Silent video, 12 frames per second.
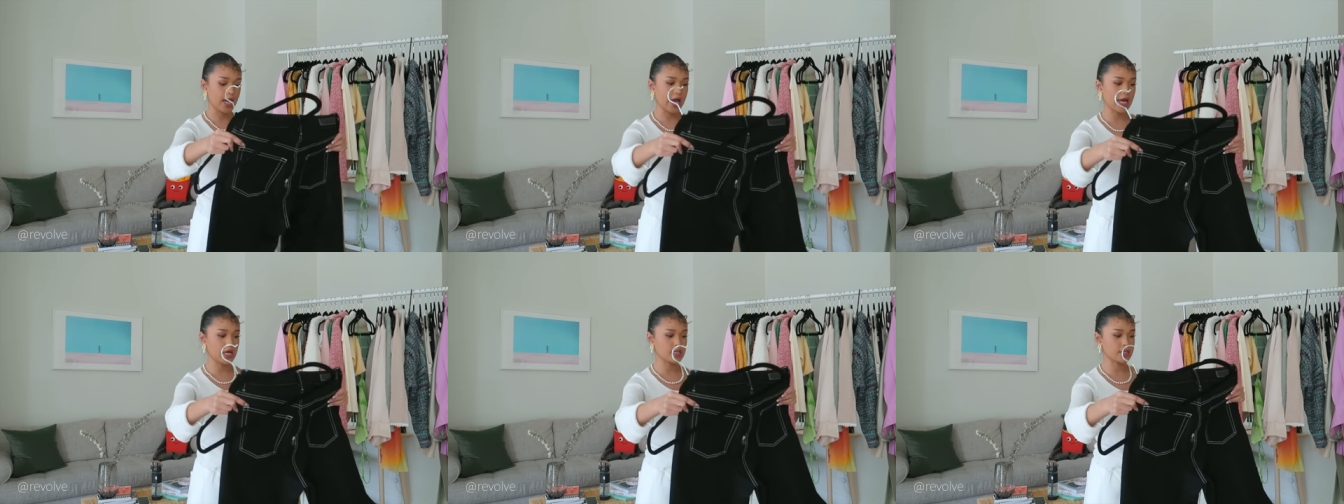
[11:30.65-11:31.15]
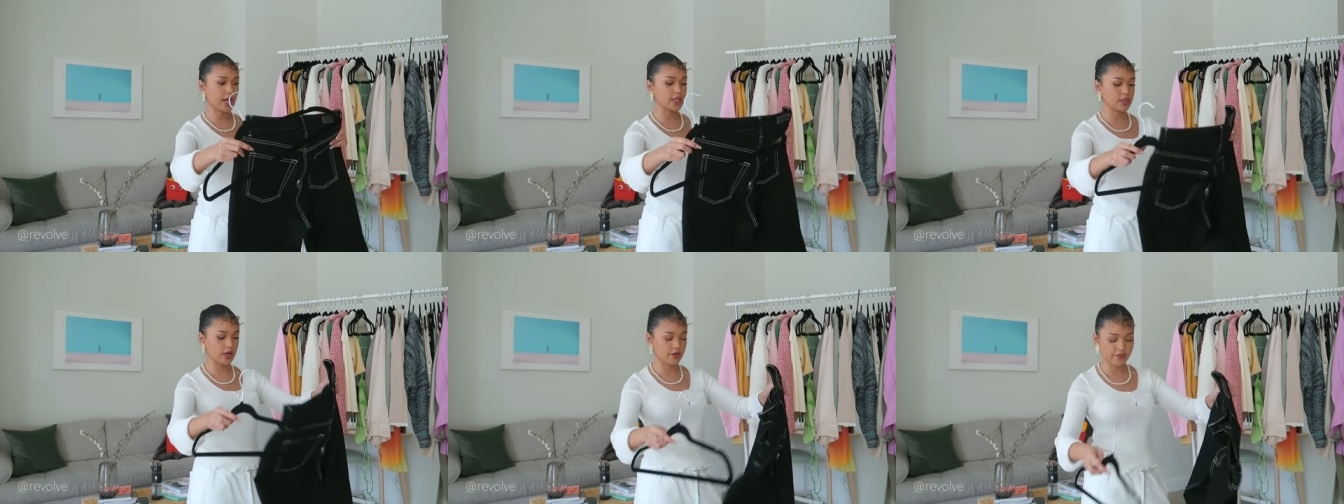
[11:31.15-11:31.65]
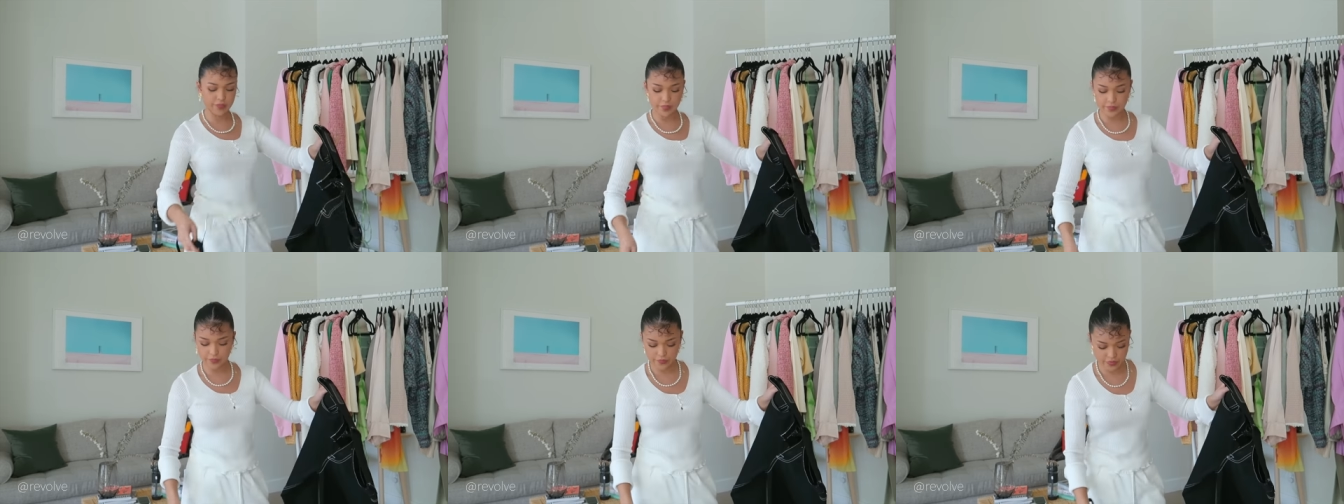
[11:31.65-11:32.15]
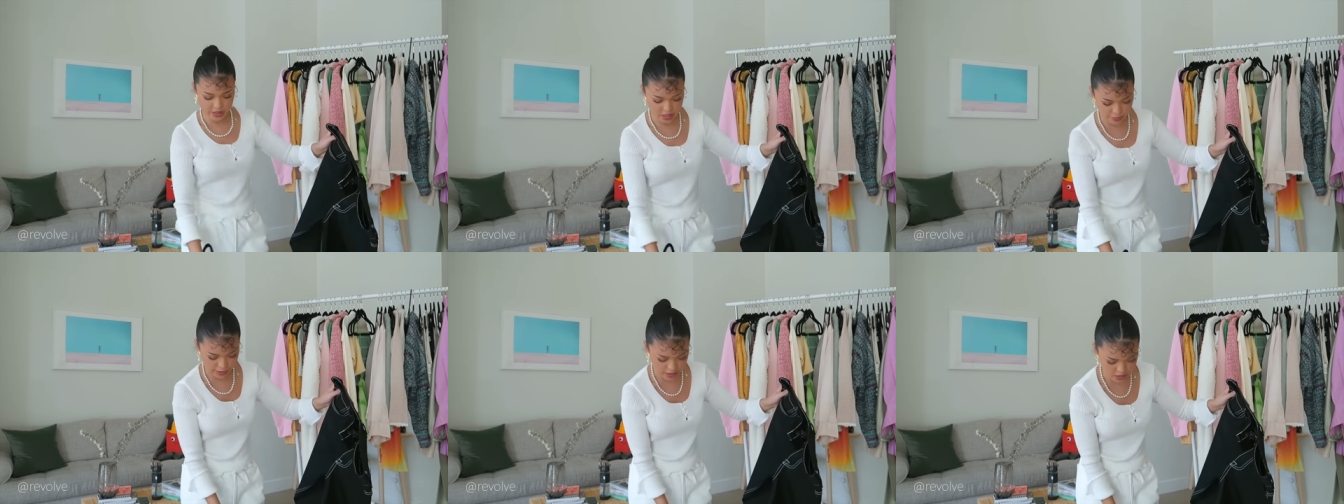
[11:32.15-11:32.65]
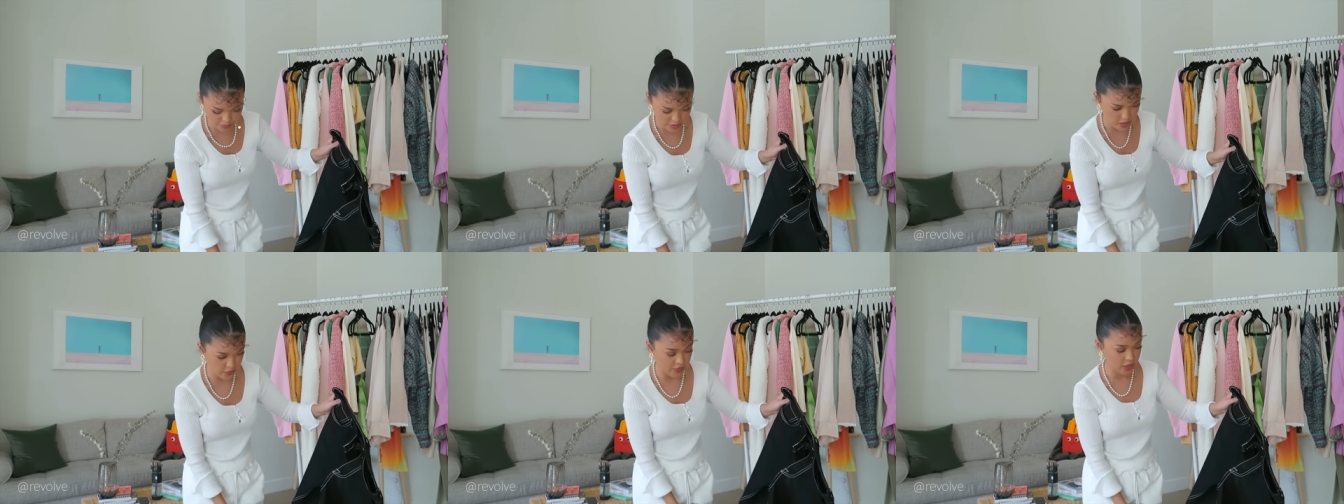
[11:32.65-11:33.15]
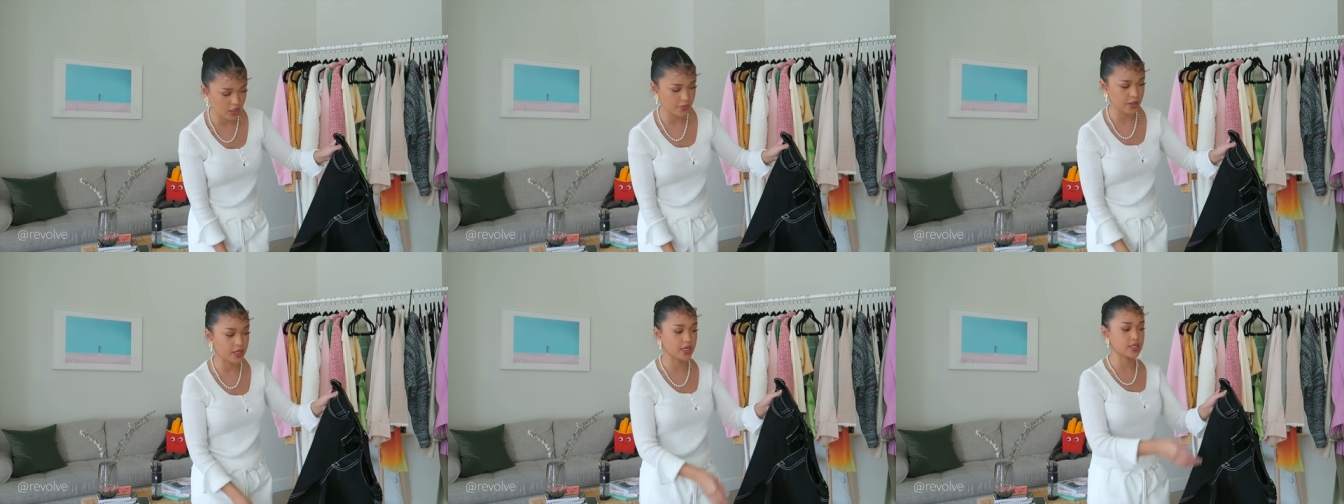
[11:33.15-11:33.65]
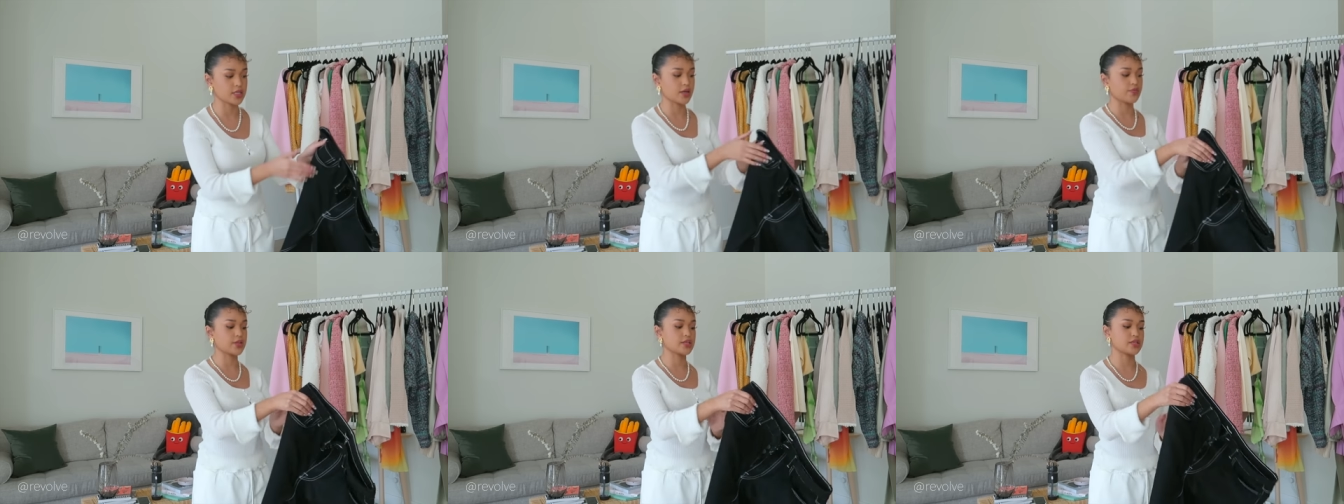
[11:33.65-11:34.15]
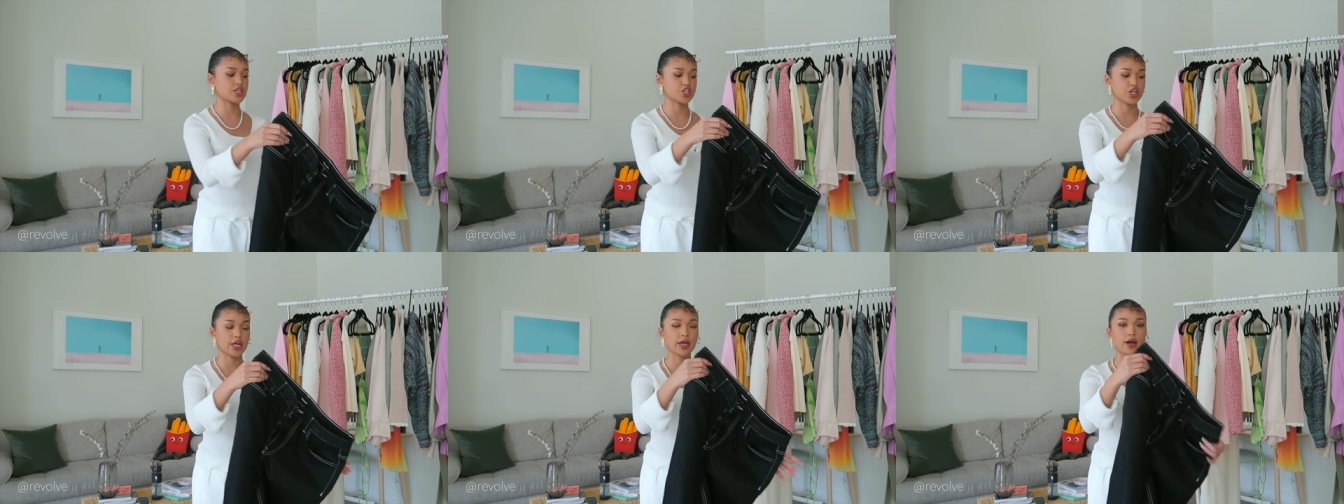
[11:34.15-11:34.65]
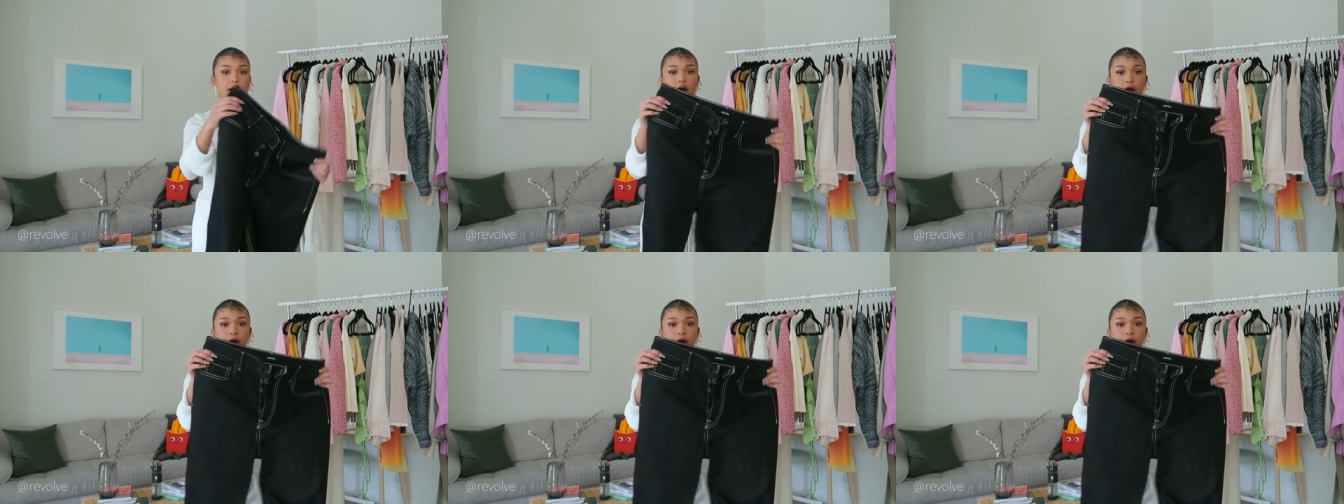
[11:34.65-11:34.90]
and I love this pant specifically because of the stitching.